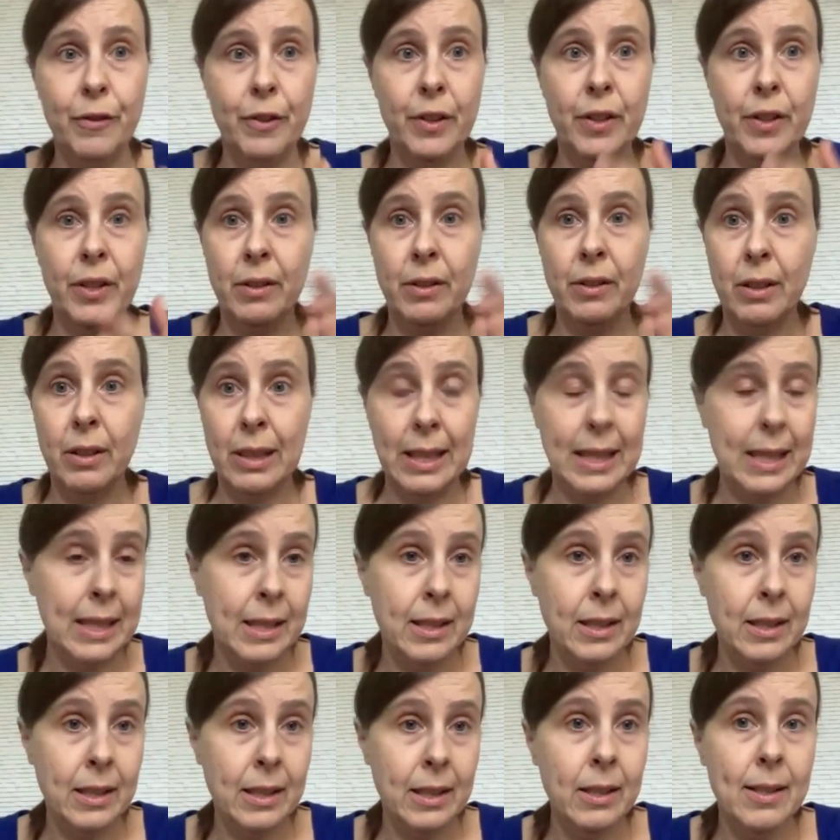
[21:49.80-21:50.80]
to different
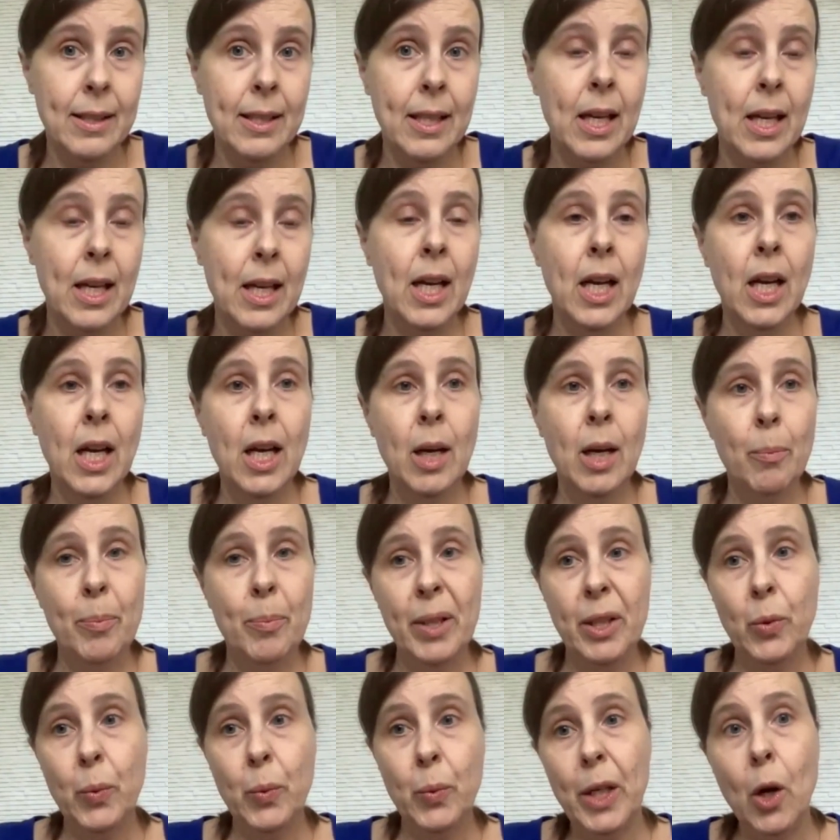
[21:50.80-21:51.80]
leaders.
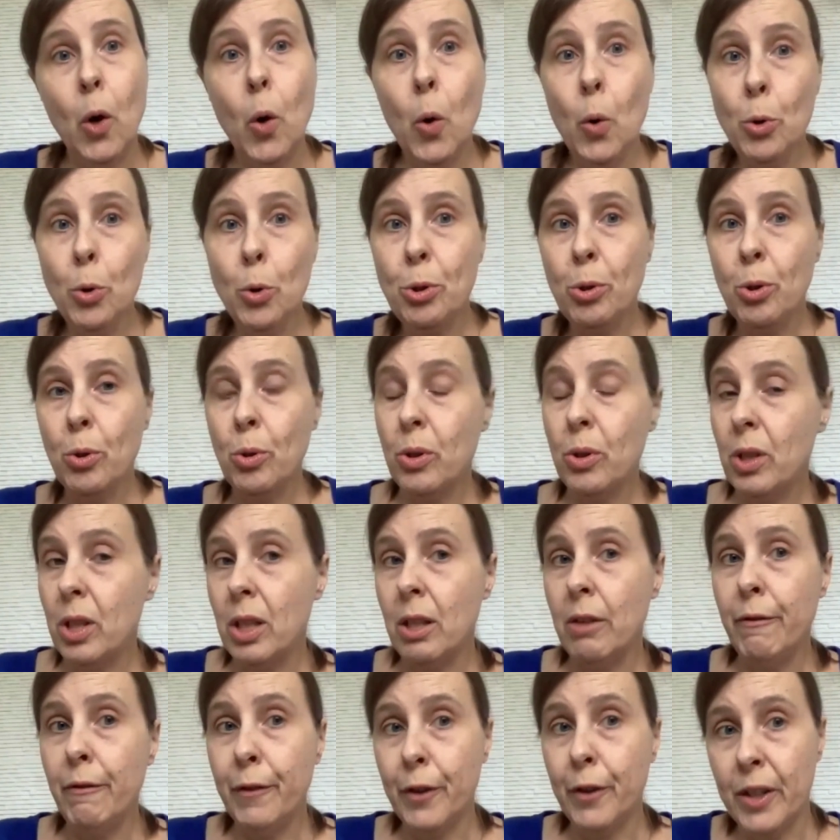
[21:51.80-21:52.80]
But we also
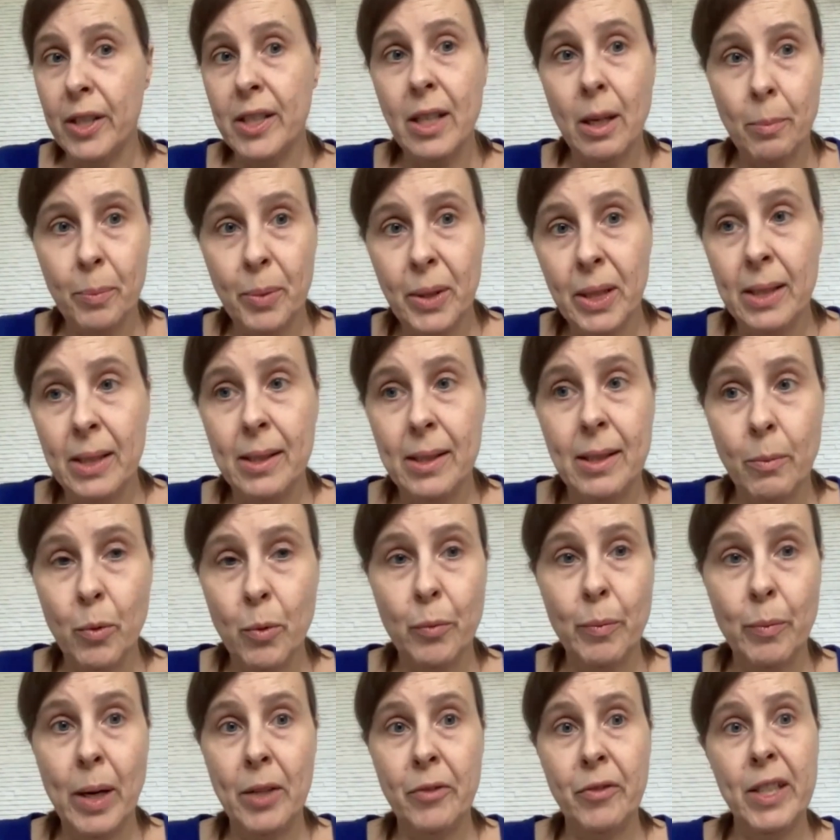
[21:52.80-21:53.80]
see, for example, in
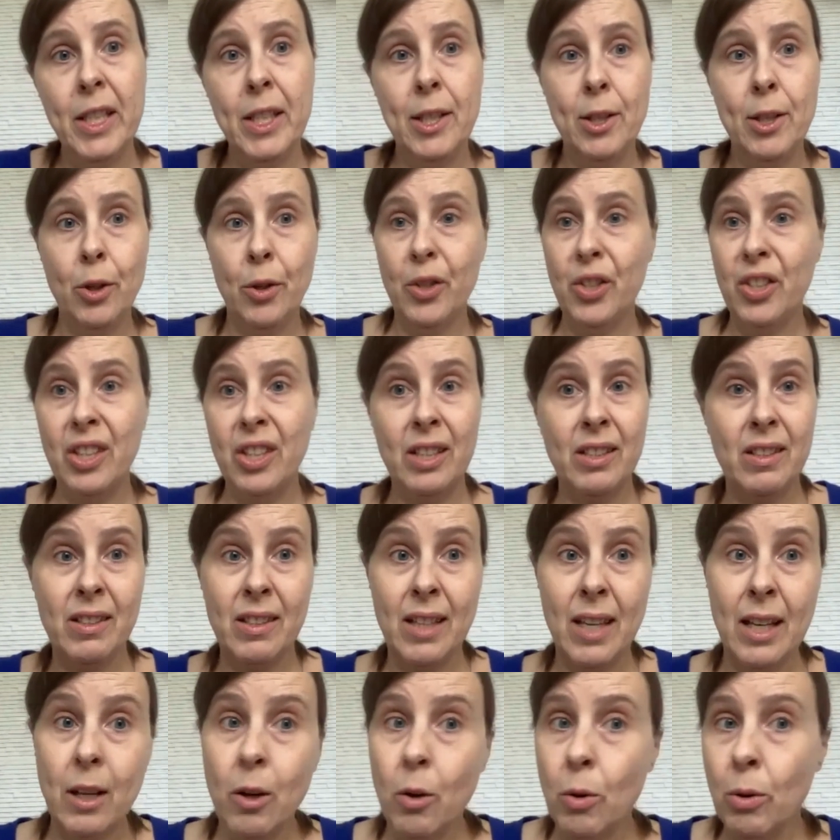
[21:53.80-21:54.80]
some of my research, that
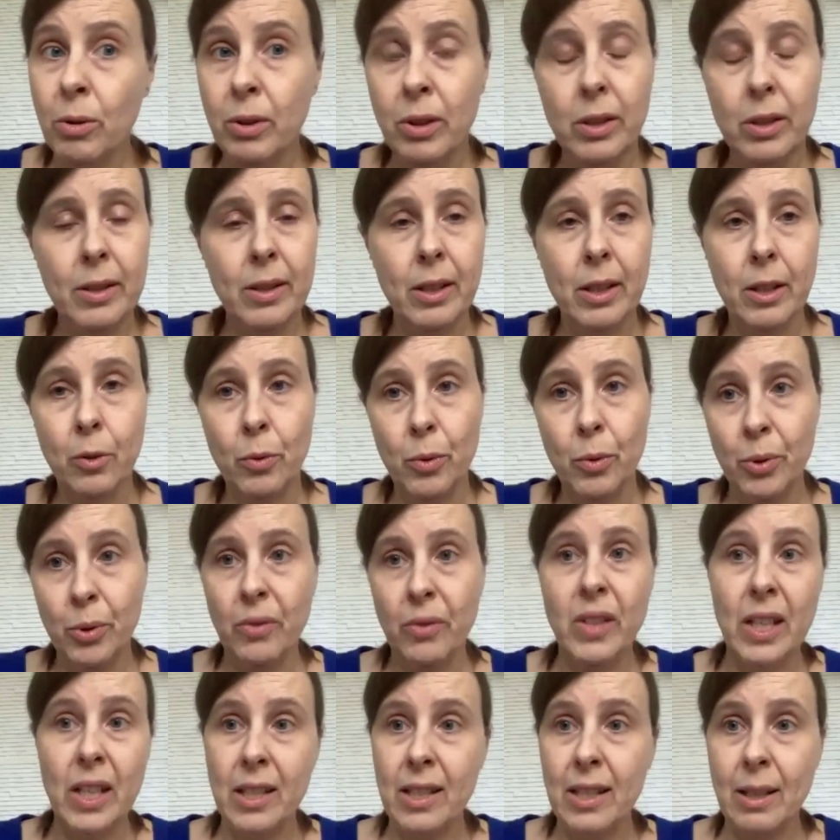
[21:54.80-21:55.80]
stakeholders can
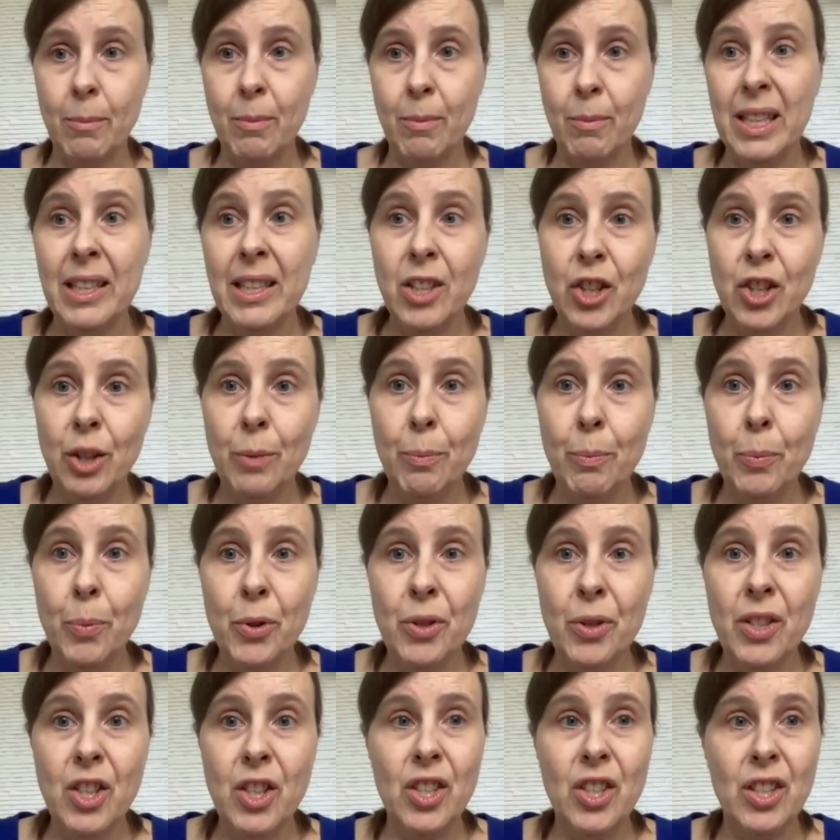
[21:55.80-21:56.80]
also take some leadership
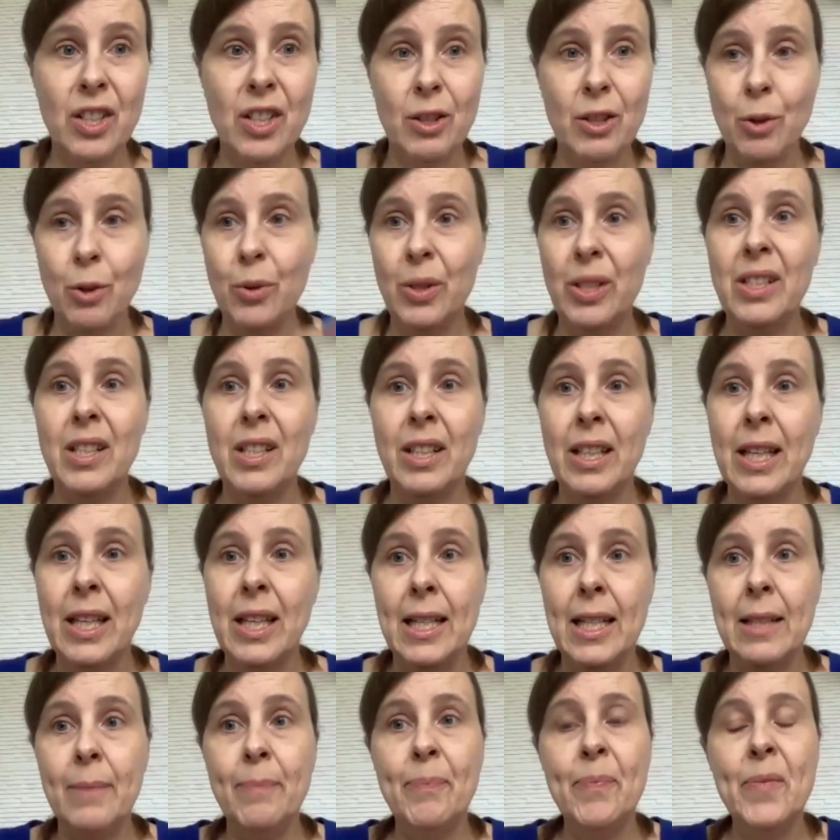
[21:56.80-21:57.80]
positions. So it's
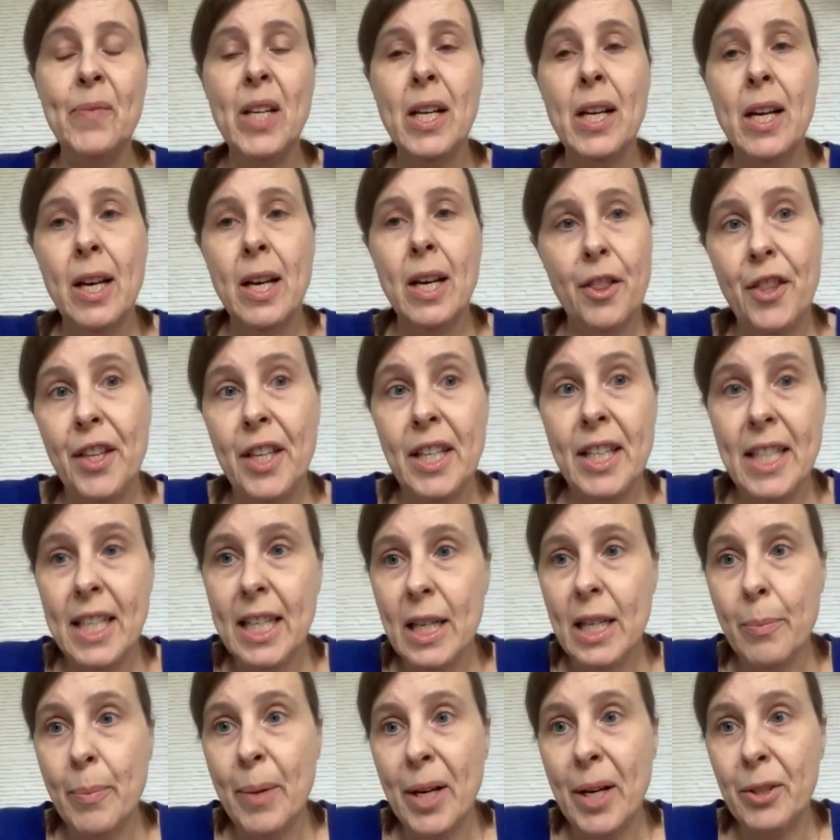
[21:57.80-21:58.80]
again
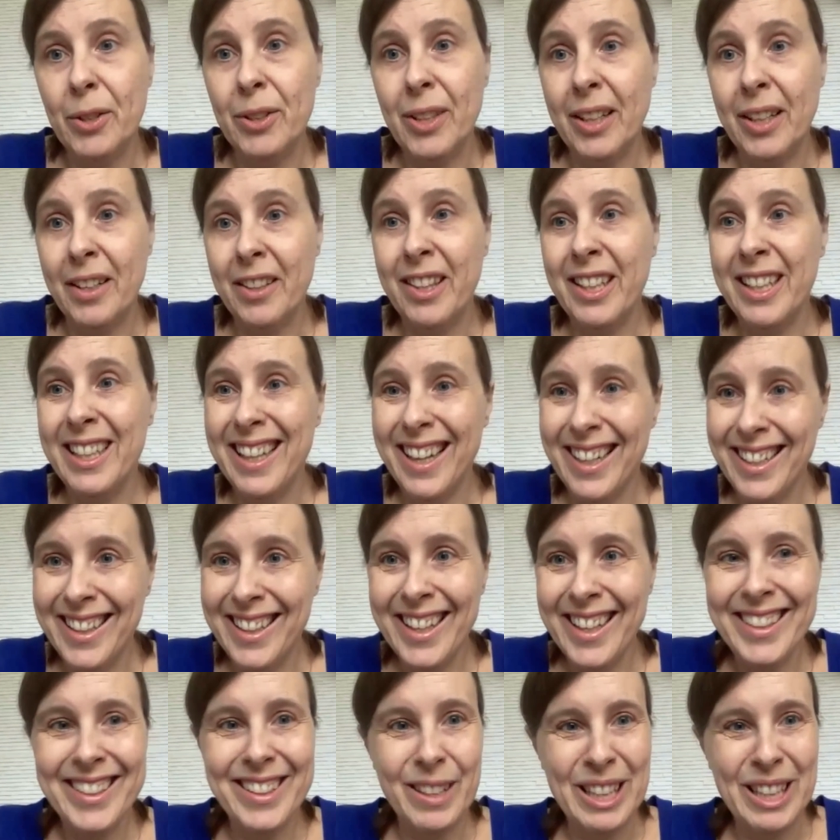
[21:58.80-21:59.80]
thinking about, I think I
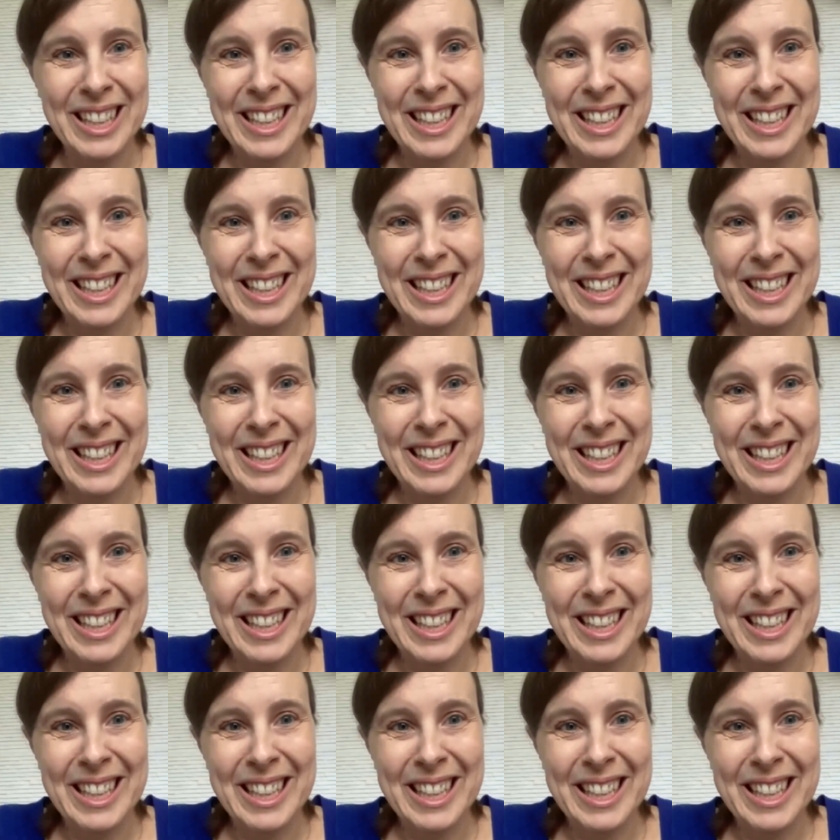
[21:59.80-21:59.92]
like